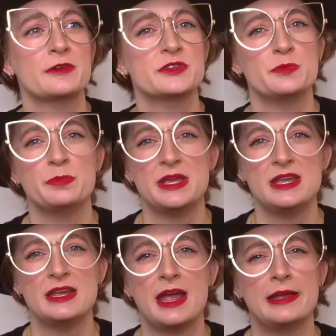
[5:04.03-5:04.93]
to
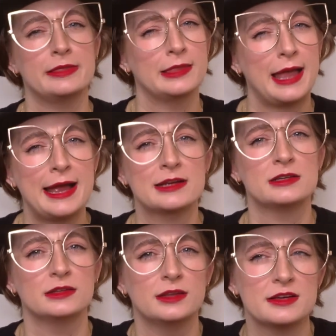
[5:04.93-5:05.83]
be a
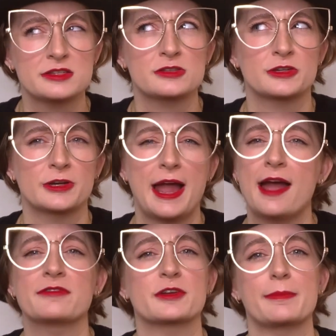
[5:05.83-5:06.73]
lackluster
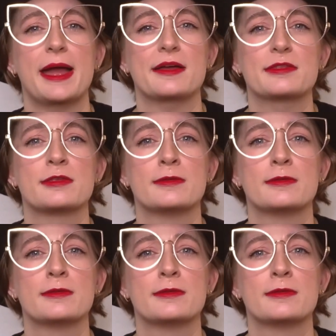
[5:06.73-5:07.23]
aftermath.